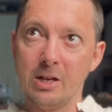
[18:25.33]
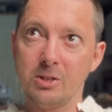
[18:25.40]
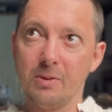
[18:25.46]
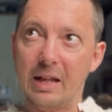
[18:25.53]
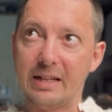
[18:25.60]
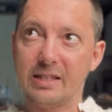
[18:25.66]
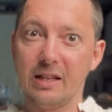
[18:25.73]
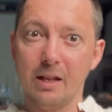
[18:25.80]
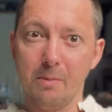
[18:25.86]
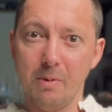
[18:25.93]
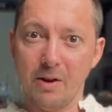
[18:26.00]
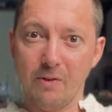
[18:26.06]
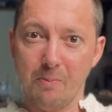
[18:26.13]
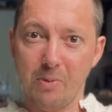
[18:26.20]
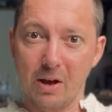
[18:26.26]
So that's a little
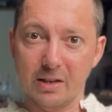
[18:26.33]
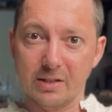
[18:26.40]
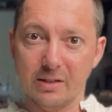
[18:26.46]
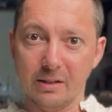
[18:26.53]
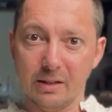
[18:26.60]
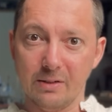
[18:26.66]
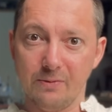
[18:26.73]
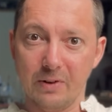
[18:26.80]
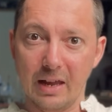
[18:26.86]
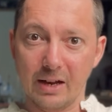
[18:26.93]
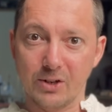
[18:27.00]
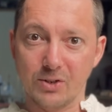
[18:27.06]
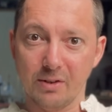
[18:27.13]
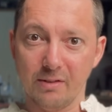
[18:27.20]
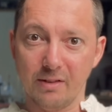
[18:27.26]
bit of a personal
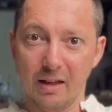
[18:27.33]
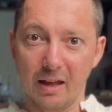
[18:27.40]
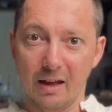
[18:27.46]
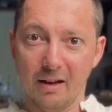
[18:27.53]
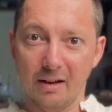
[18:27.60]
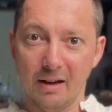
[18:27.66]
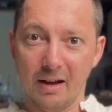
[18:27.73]
inflection there.